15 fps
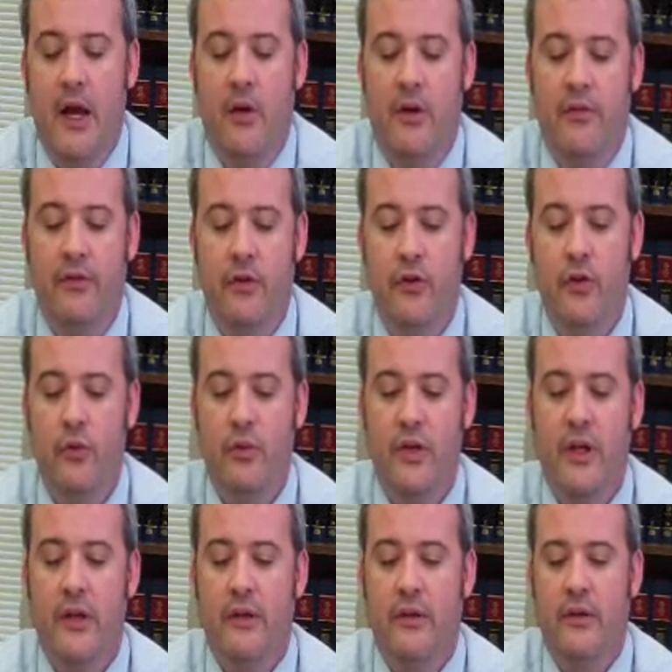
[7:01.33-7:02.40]
Now, if you do
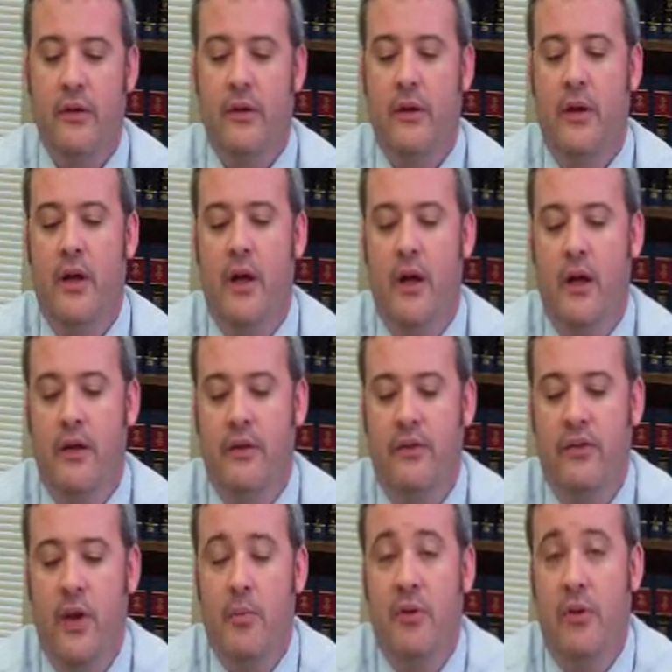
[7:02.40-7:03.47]
get
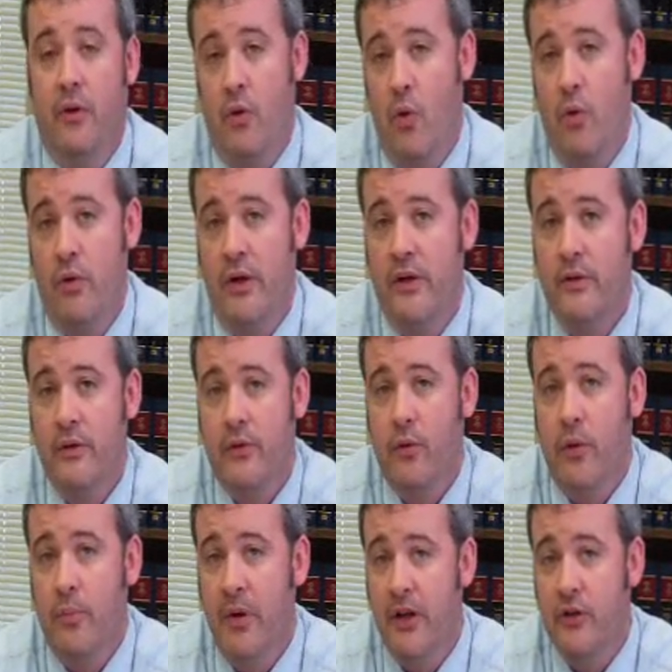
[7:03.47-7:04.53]
summoned to court, either
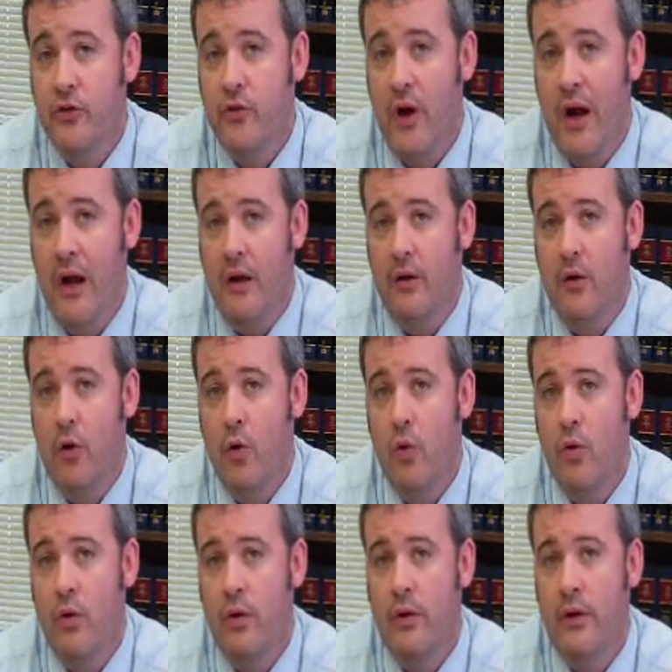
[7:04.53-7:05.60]
through a bench trial
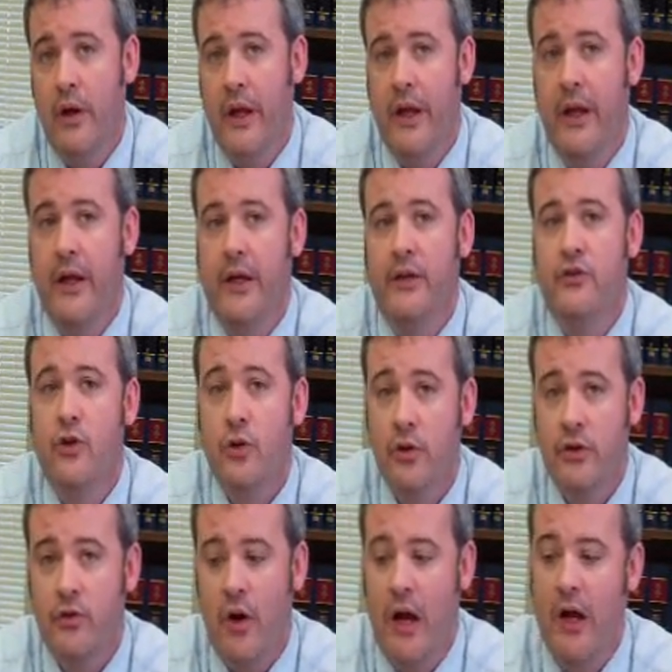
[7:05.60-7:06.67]
or a
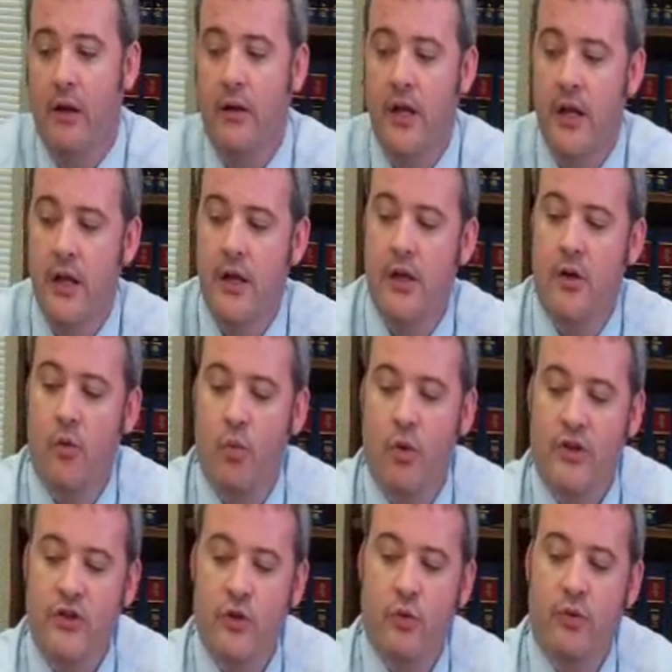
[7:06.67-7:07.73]
jury trial,
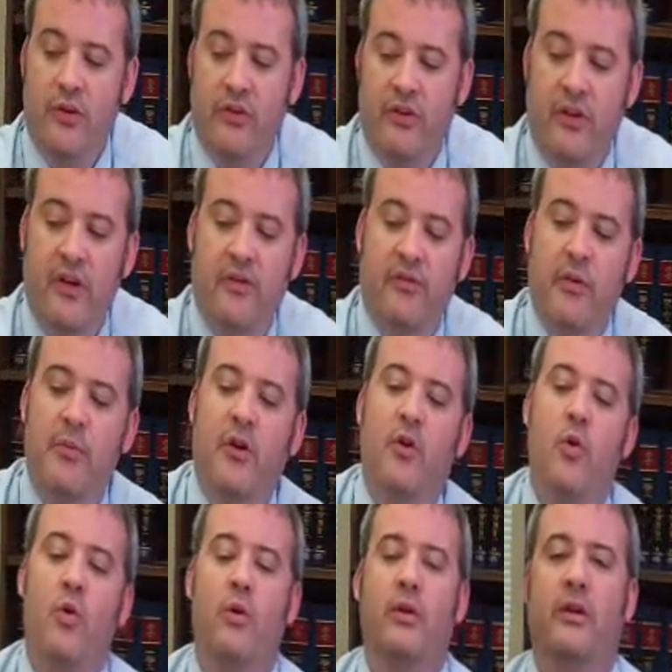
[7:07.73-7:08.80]
what you'll receive from the
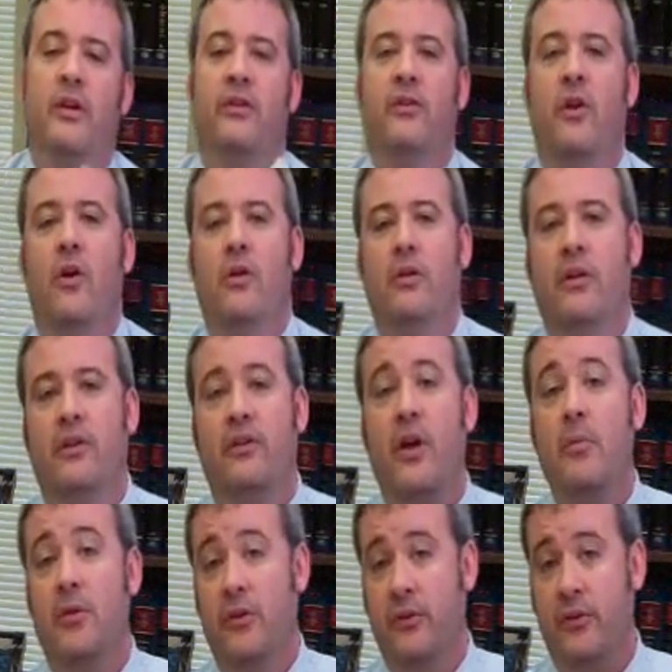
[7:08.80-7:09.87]
court is called a
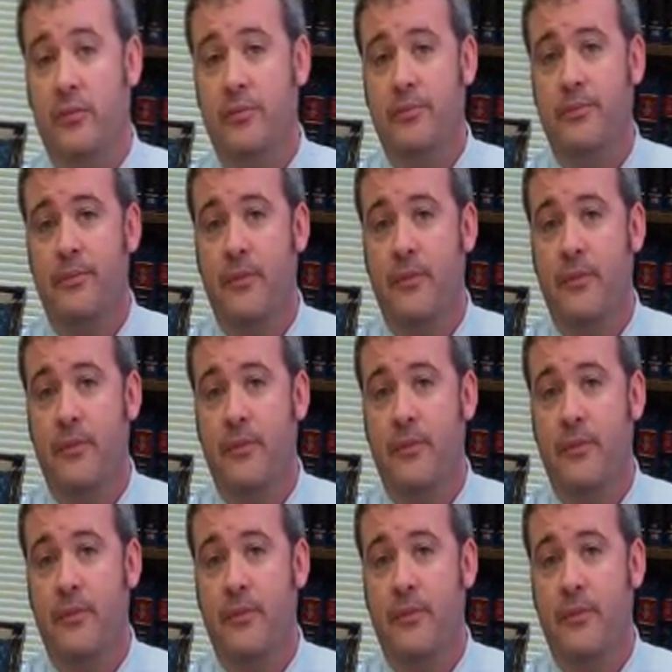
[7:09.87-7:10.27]
summons.